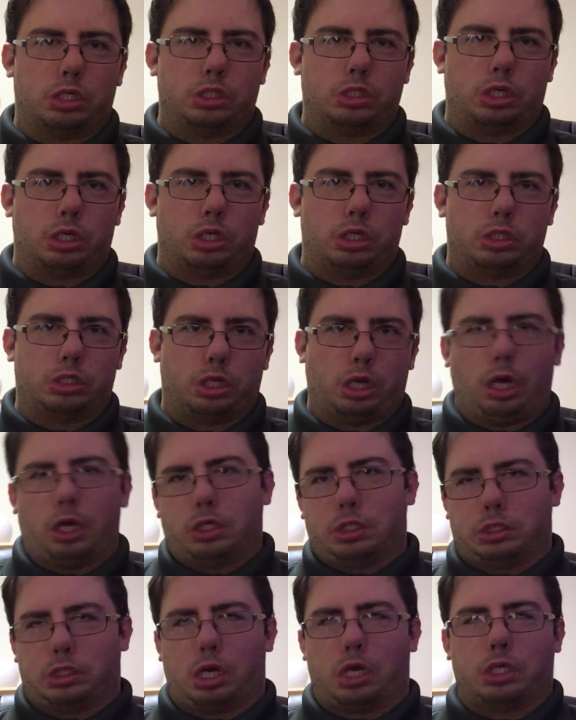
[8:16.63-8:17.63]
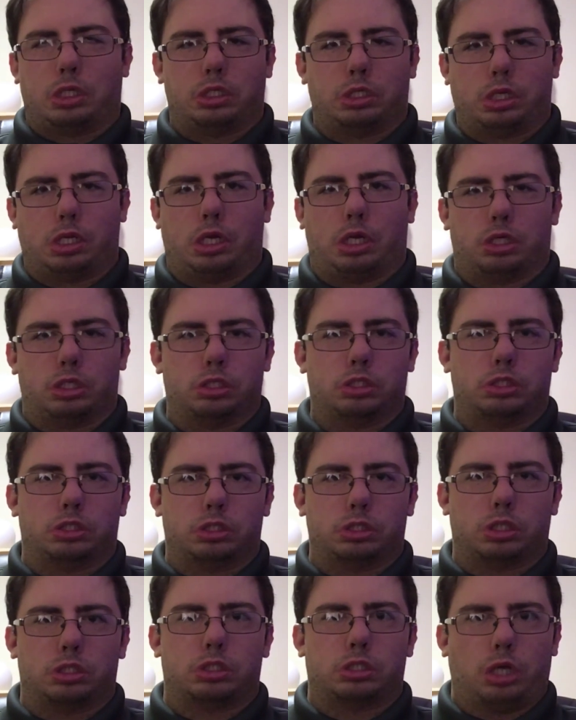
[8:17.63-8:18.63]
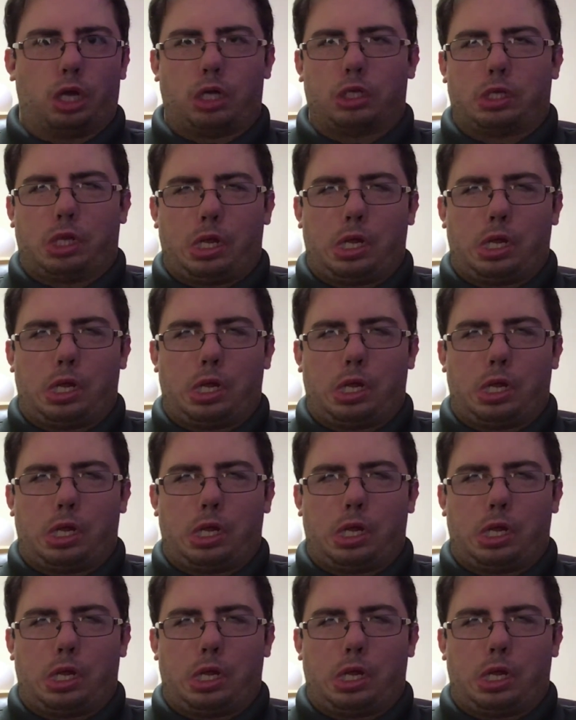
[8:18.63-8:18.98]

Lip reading: to upgrade, I'd